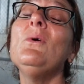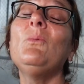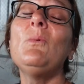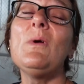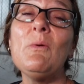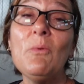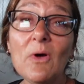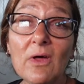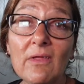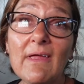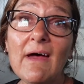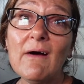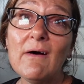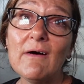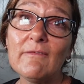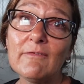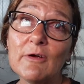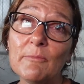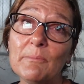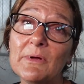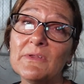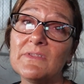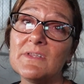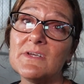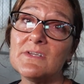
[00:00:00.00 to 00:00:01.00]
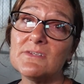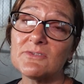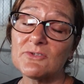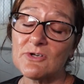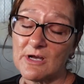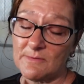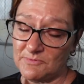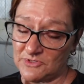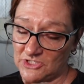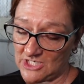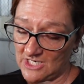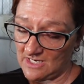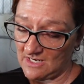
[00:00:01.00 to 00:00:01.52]
We will, however, put the
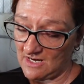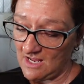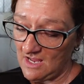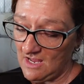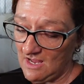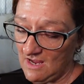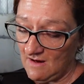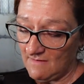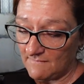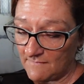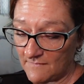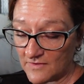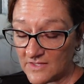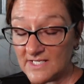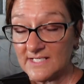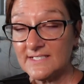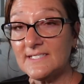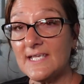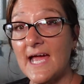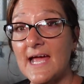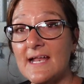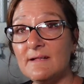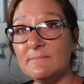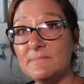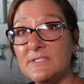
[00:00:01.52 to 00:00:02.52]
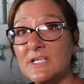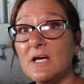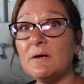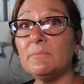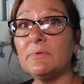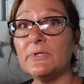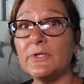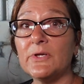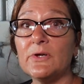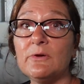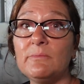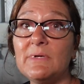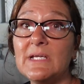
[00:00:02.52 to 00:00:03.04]
description for this item down
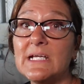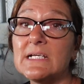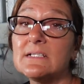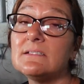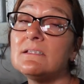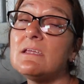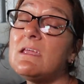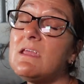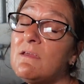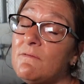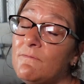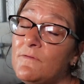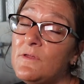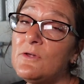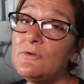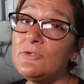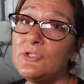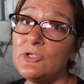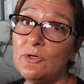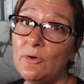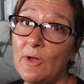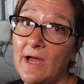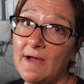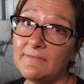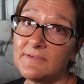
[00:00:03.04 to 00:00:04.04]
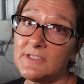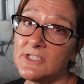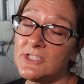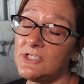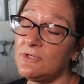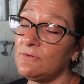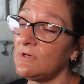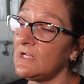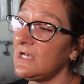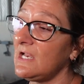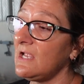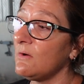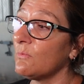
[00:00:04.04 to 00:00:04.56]
below, because if you do have to
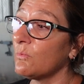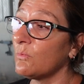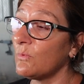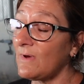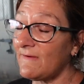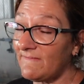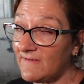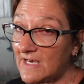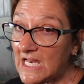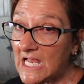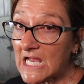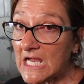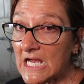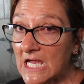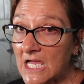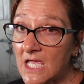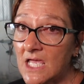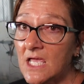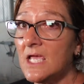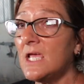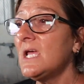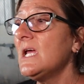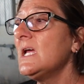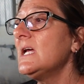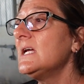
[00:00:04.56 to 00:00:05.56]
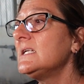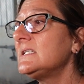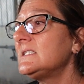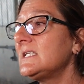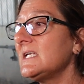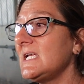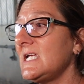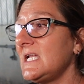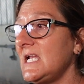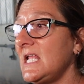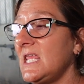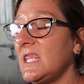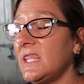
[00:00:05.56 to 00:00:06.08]
do any riveting to
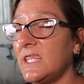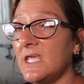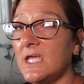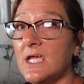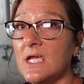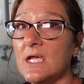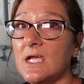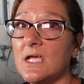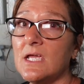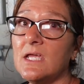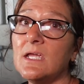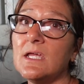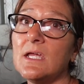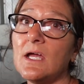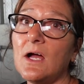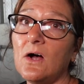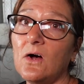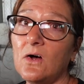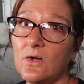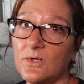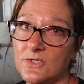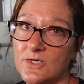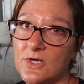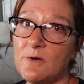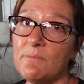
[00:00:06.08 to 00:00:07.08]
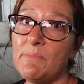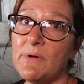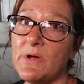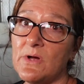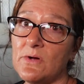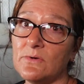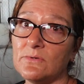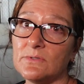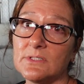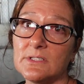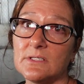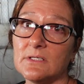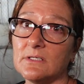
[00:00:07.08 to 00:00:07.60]
anything on your
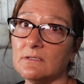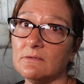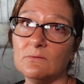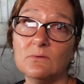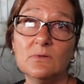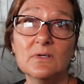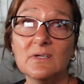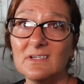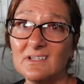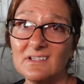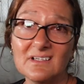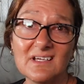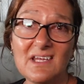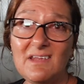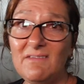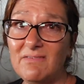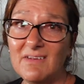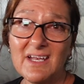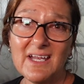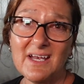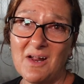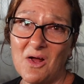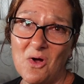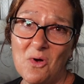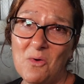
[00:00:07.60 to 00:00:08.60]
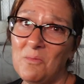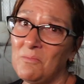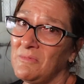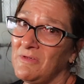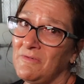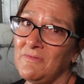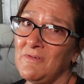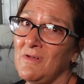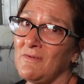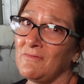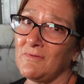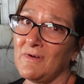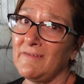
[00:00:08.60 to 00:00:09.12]
boat, or even at home
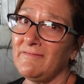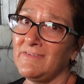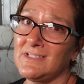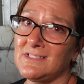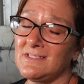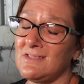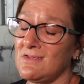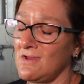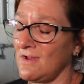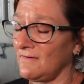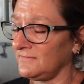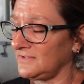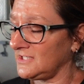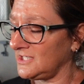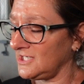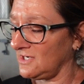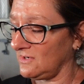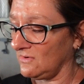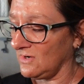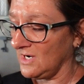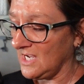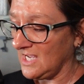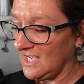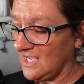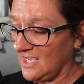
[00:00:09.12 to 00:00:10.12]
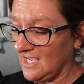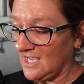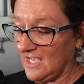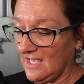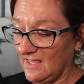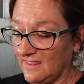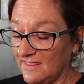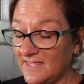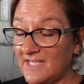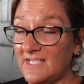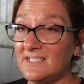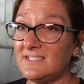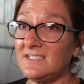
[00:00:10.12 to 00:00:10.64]
if you have rivets that you have to do,
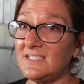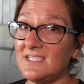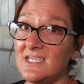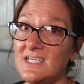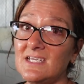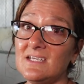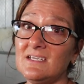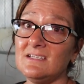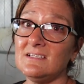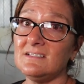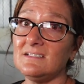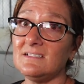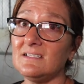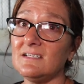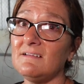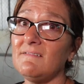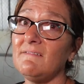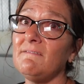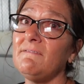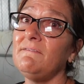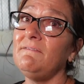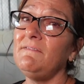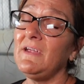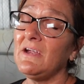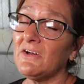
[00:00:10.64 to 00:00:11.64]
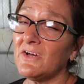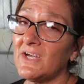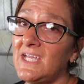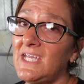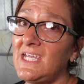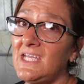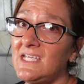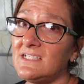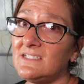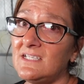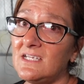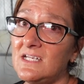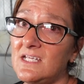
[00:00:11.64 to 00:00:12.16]
this is very
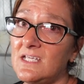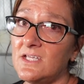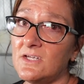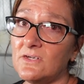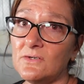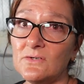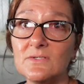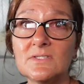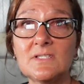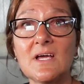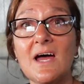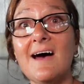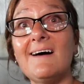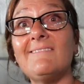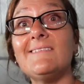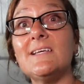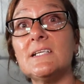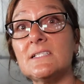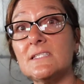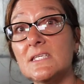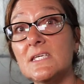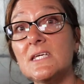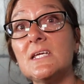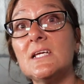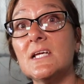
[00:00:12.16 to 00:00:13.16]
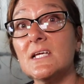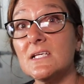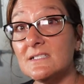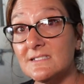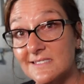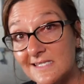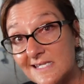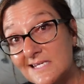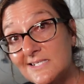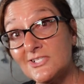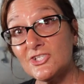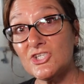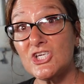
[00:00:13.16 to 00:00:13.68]
easy to use, obviously, because
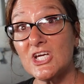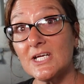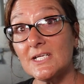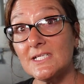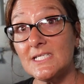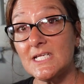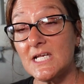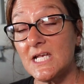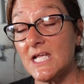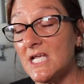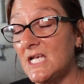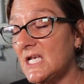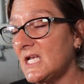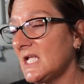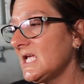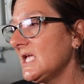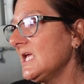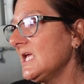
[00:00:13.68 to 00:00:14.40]
this chick did it.